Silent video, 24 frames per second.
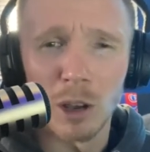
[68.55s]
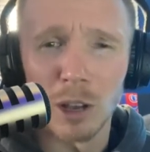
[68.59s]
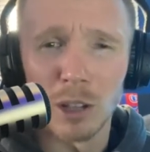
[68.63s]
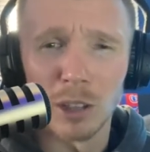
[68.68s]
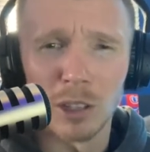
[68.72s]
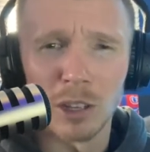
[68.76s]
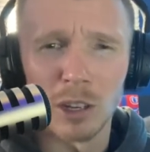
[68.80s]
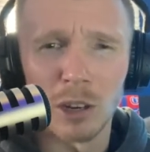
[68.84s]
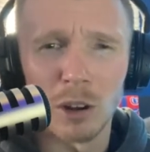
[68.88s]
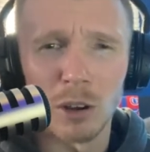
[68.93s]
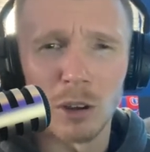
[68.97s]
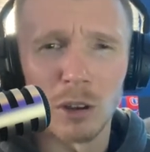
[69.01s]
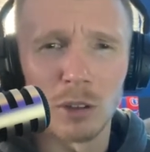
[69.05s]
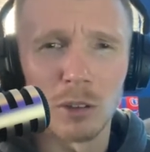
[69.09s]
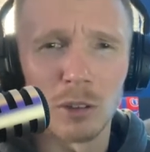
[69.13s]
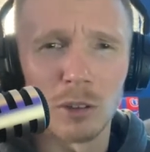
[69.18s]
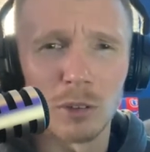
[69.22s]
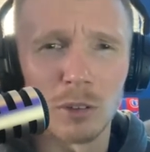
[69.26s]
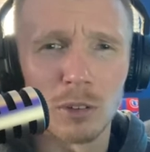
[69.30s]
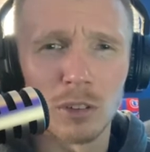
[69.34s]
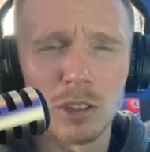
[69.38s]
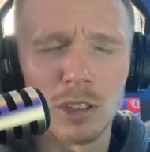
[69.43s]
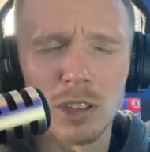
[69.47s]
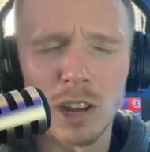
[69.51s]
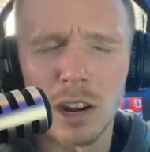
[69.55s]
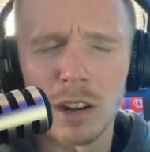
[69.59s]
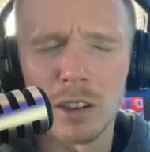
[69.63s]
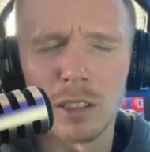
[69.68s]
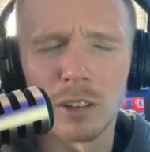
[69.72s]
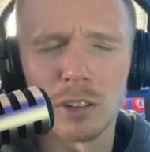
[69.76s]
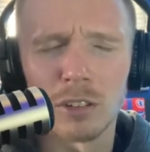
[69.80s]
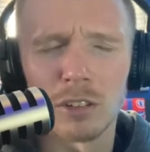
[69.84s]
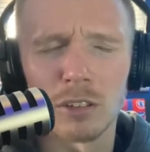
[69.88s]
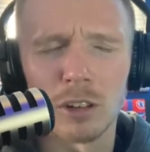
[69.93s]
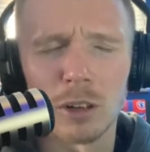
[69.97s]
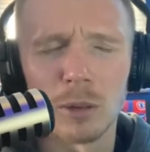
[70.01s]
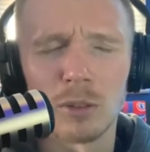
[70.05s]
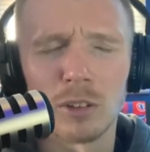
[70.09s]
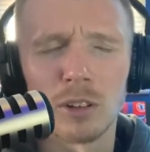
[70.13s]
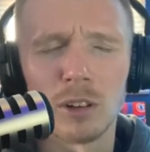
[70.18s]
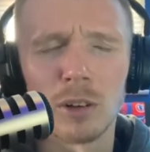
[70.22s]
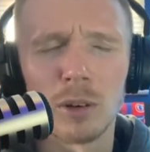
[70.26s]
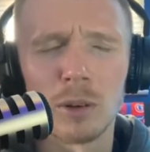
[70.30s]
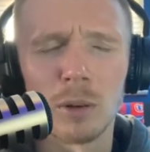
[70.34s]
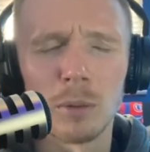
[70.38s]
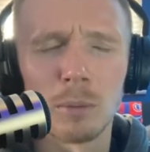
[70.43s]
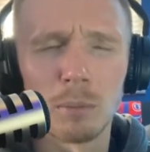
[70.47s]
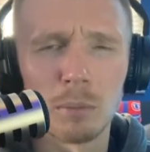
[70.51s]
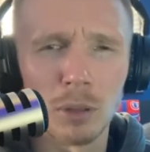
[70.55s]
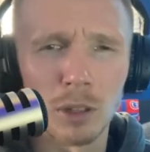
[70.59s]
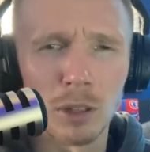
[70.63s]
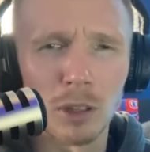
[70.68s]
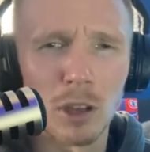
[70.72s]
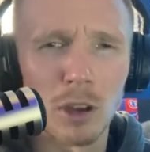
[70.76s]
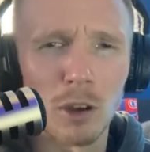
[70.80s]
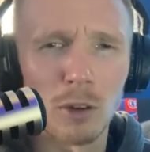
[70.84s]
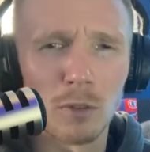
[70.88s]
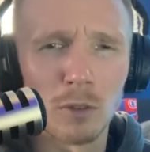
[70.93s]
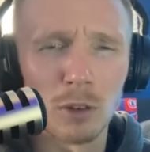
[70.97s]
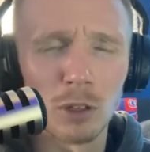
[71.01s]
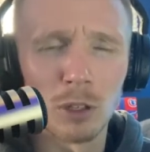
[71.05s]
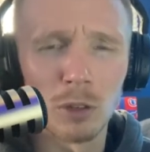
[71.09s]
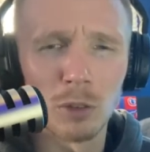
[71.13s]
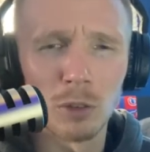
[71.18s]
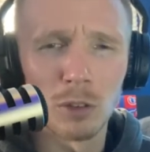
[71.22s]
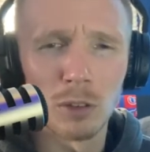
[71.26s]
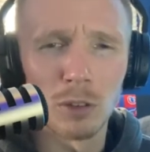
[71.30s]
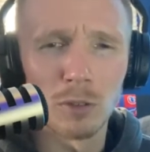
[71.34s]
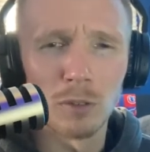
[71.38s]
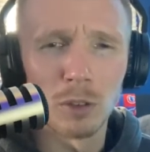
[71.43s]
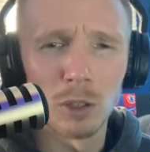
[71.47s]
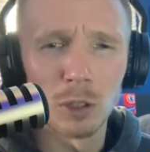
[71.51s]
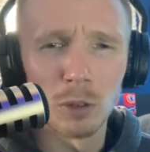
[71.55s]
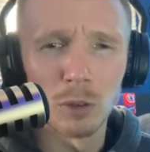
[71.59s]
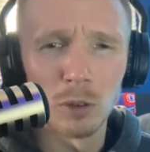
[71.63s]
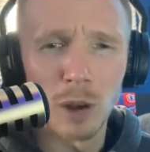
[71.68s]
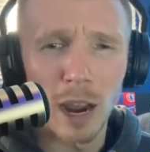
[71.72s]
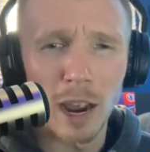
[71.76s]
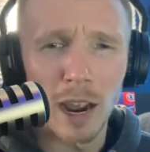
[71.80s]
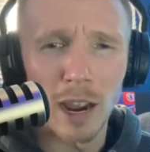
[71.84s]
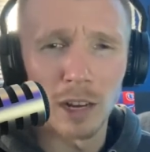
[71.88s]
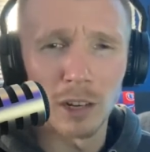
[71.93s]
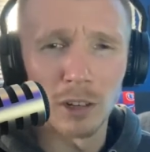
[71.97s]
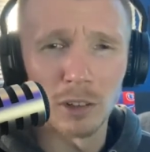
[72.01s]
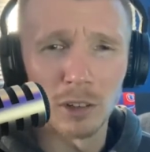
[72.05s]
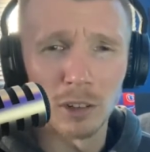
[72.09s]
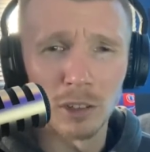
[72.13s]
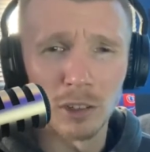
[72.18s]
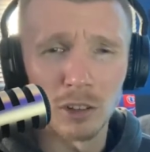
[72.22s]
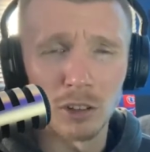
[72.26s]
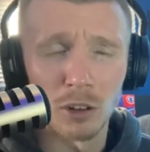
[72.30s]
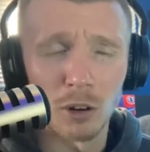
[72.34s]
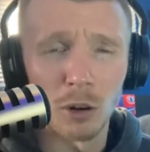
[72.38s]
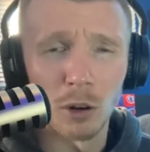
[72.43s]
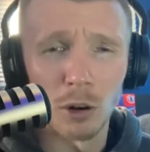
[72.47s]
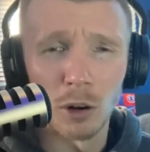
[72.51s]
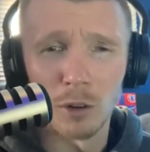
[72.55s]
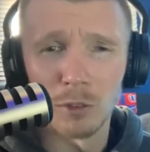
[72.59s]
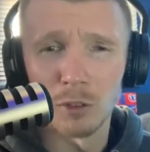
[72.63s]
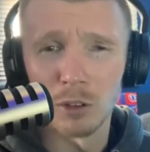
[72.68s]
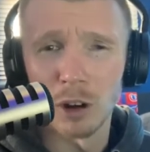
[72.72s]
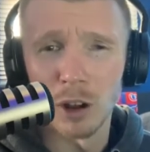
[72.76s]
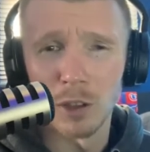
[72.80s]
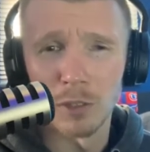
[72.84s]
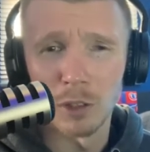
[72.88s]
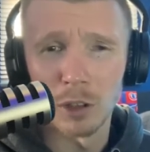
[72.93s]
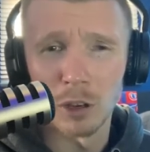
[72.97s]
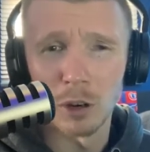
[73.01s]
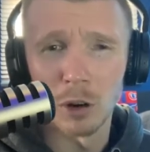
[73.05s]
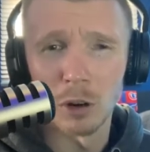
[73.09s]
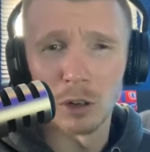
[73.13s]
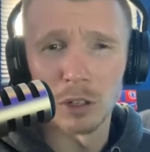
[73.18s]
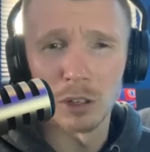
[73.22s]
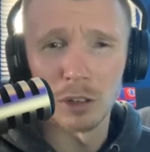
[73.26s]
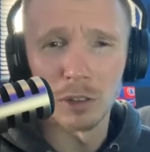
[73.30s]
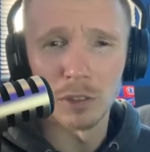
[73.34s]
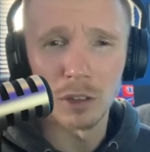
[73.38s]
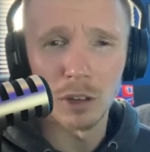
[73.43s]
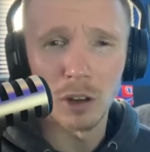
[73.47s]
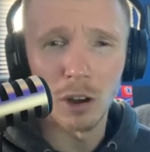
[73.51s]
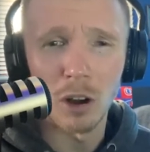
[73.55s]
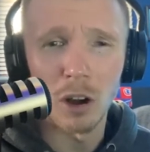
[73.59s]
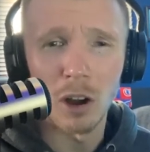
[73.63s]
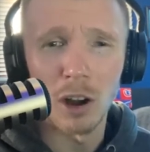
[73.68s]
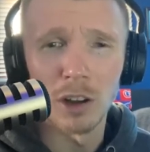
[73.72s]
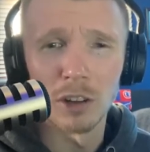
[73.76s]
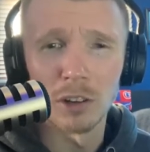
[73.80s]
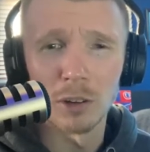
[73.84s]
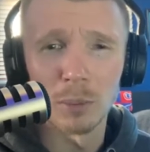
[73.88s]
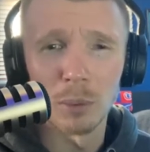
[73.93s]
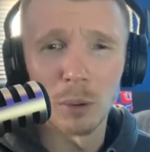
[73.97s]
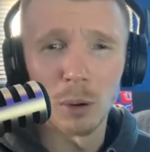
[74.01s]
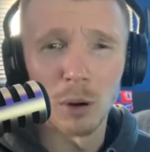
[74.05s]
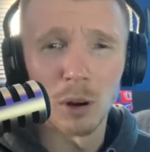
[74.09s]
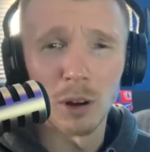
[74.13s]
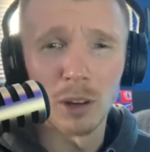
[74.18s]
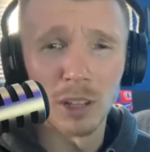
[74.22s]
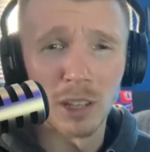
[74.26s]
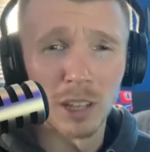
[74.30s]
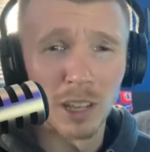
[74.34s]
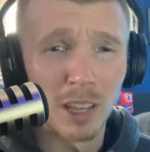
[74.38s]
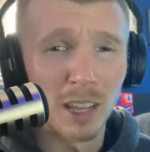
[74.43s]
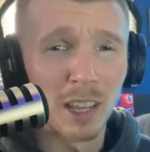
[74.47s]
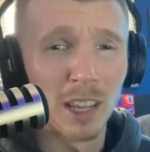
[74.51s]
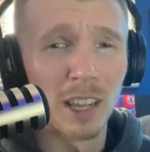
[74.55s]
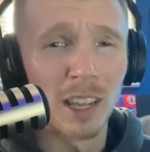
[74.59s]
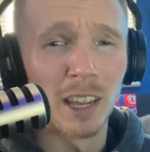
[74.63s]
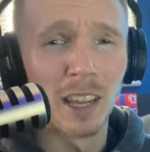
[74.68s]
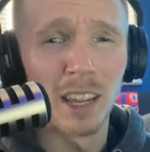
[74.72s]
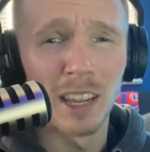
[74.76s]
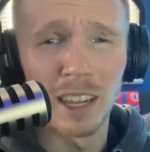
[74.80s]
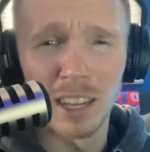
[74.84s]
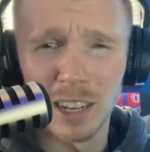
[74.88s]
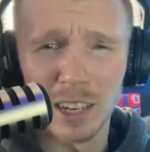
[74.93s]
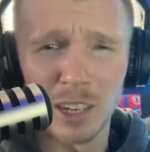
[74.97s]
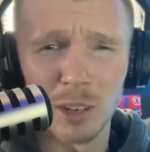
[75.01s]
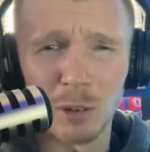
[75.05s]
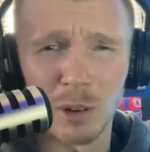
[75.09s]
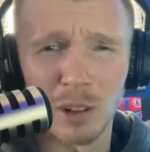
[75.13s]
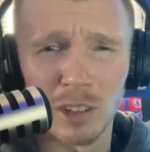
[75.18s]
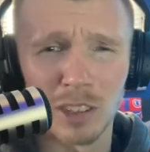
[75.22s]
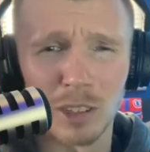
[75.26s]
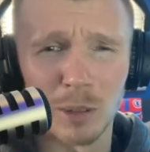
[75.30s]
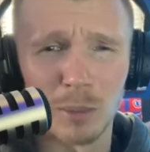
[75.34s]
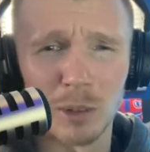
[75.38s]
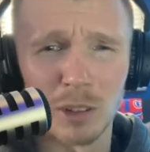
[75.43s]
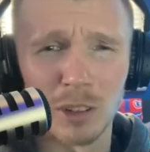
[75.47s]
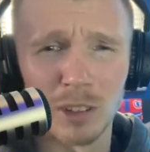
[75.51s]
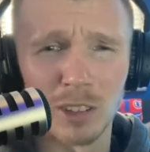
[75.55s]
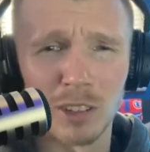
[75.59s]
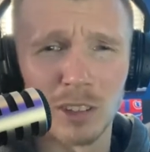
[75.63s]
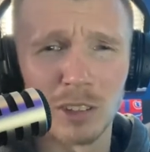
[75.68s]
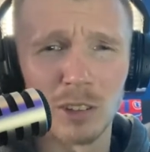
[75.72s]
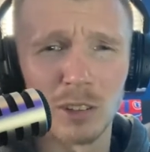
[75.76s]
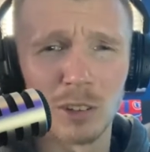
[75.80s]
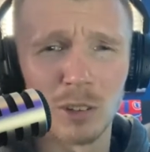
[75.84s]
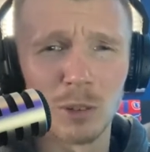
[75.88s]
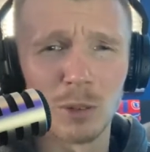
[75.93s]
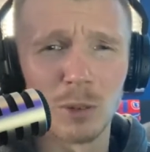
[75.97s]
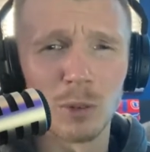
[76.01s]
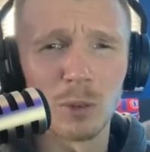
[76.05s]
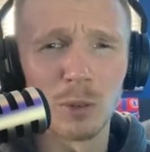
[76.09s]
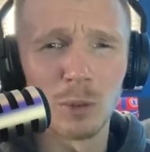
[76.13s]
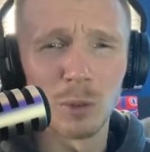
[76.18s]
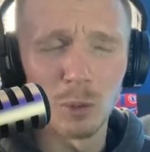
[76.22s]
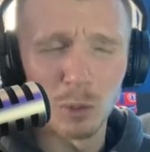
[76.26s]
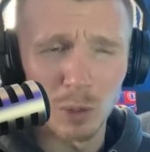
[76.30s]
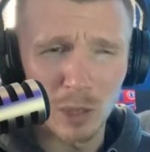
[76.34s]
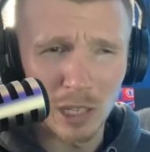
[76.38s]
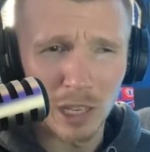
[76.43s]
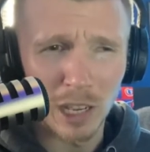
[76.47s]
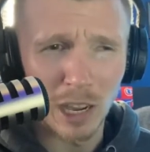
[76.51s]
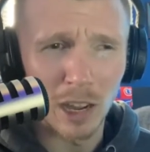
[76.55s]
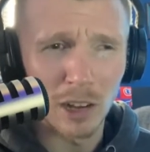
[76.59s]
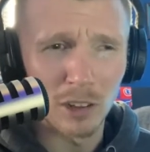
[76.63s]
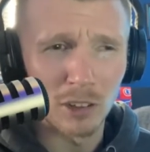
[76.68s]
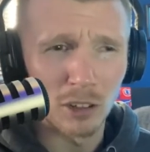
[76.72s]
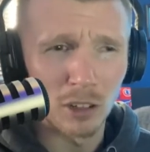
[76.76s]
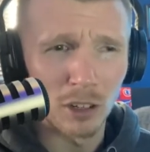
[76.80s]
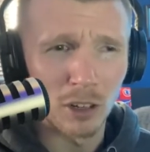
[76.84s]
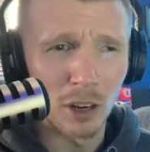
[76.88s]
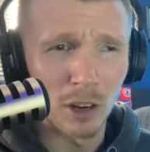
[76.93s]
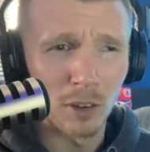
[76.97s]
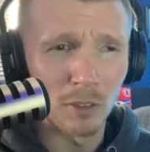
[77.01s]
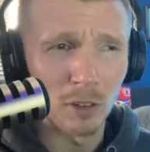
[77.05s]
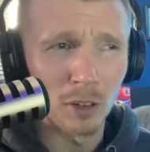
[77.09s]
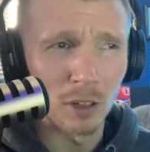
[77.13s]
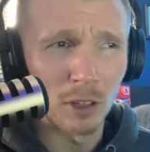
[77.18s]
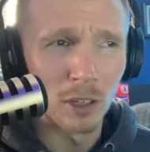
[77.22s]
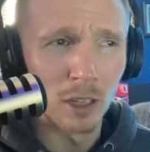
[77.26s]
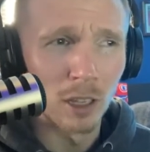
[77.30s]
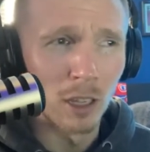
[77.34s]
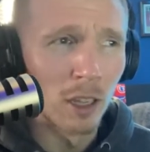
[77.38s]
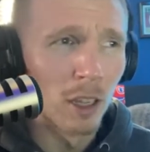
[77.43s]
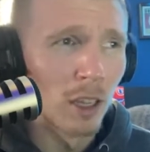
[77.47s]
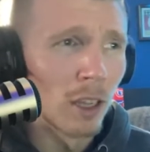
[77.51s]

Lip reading: I'll link all those down in the description below for you to view at your leisure. Or if you're on the go, you're in the car, and you're bored, and you want something to listen to, we got you covered.